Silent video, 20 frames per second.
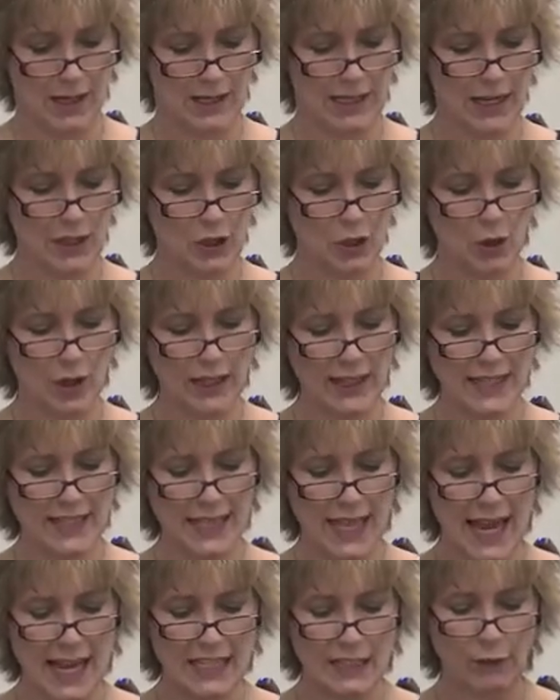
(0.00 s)
Yet during
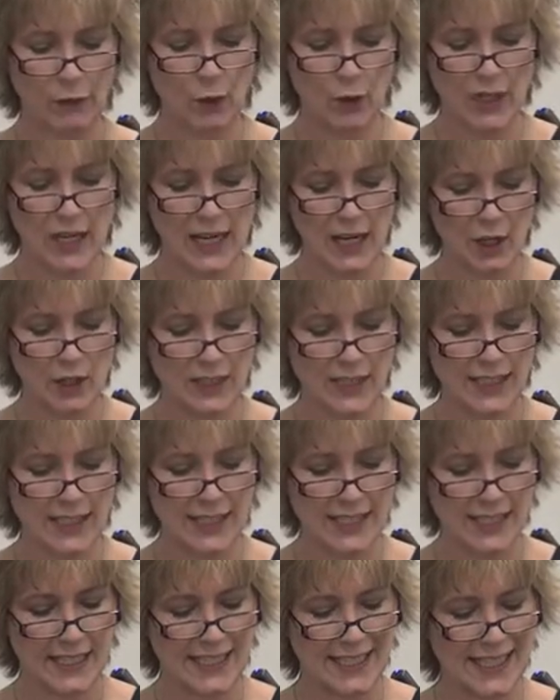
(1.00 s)
these last few years, this
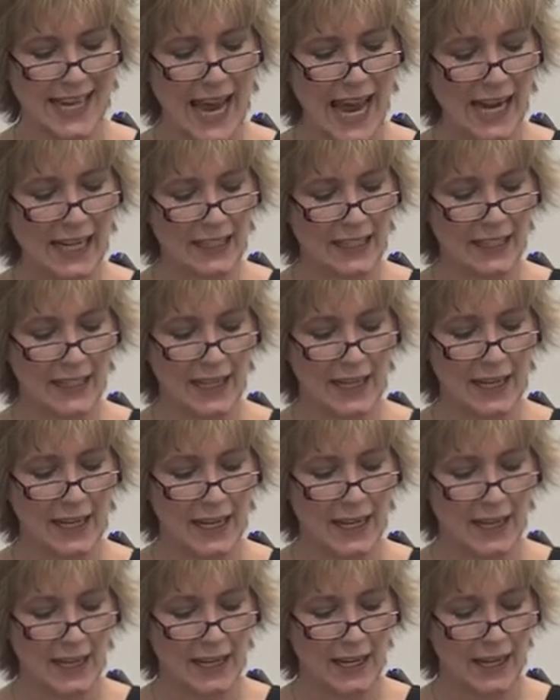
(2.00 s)
is exactly
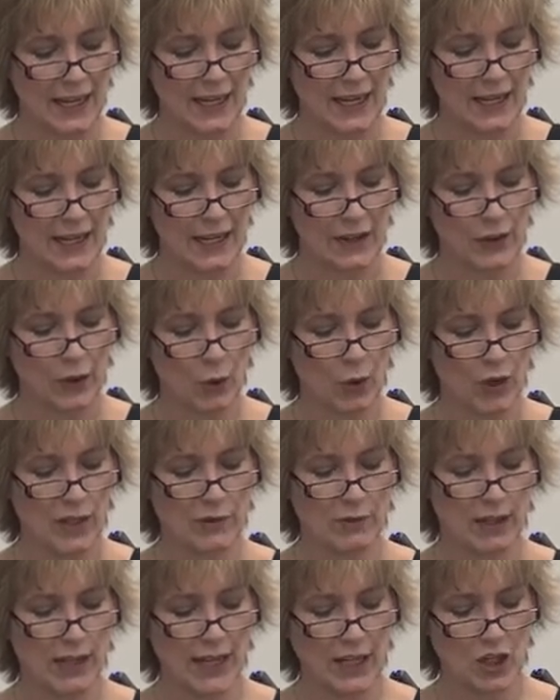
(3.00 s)
the
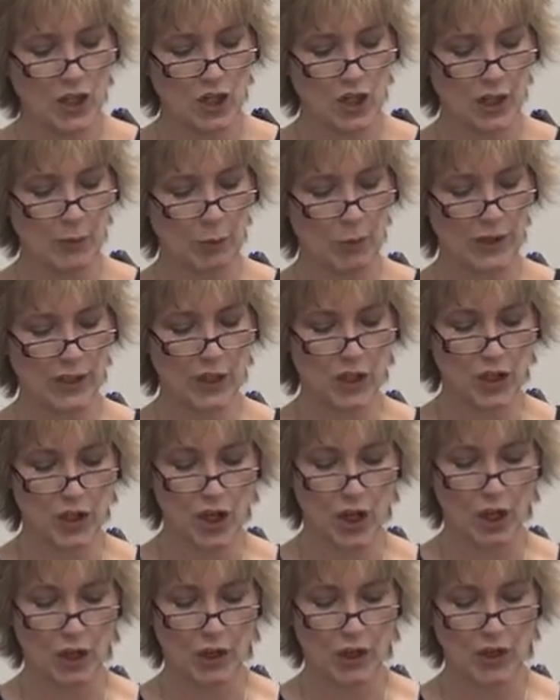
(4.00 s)
Lord's relationship with his
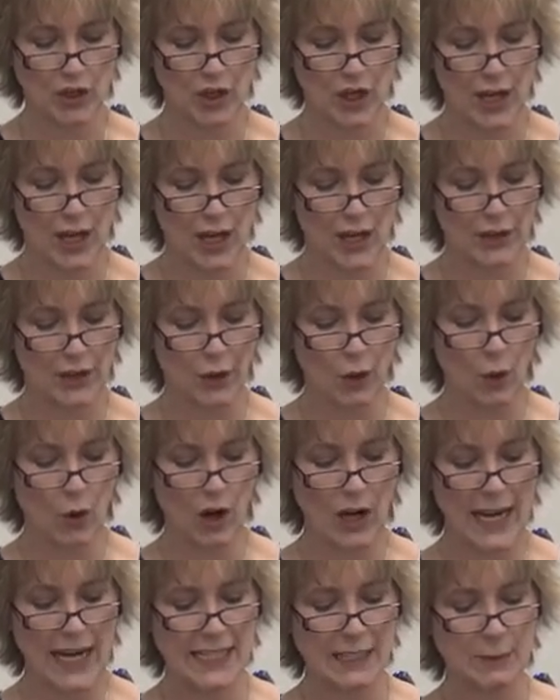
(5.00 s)
church. The
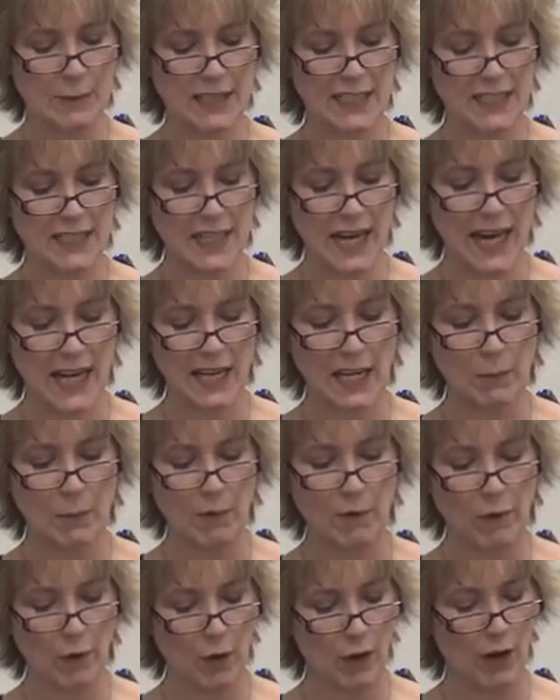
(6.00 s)
Lord has been standing
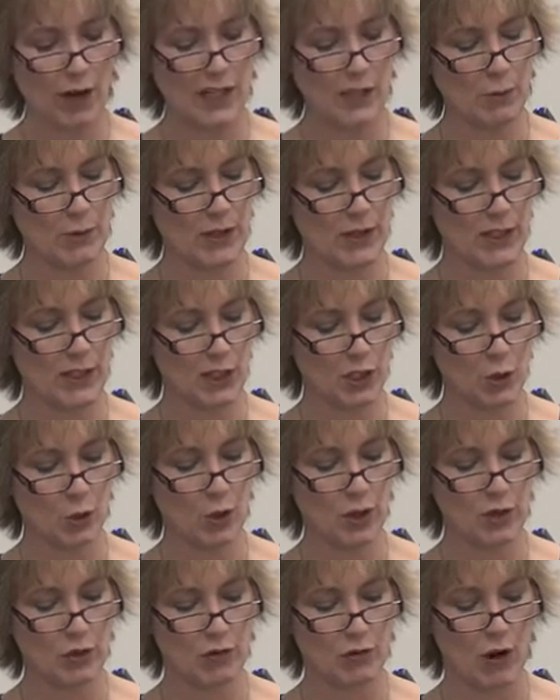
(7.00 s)
before us with his
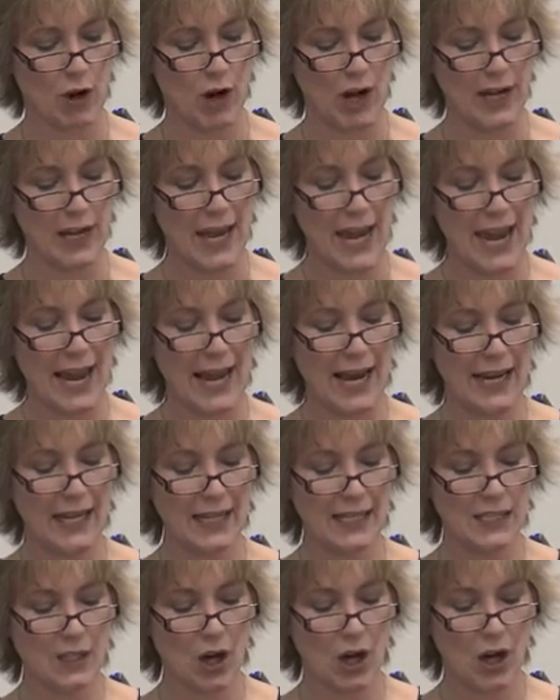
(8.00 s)
sword drawn,
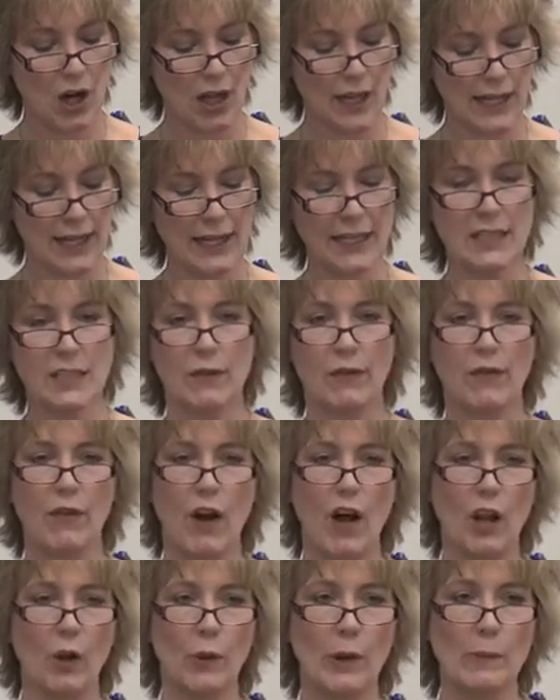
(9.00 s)
and he's calling us to
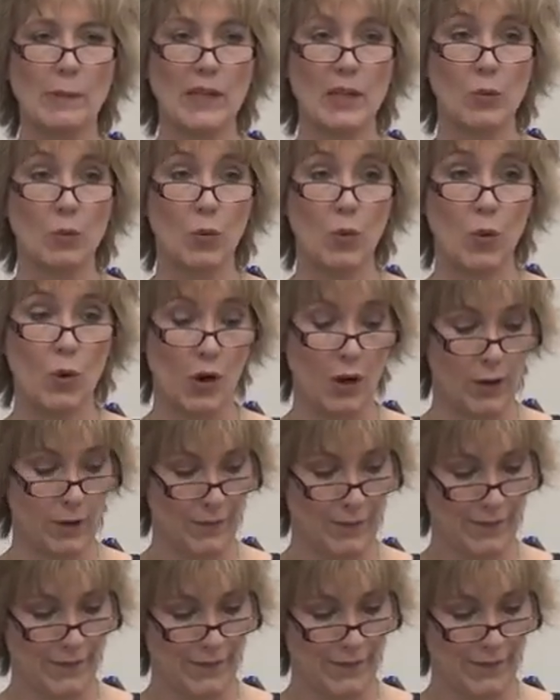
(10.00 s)
follow him into war.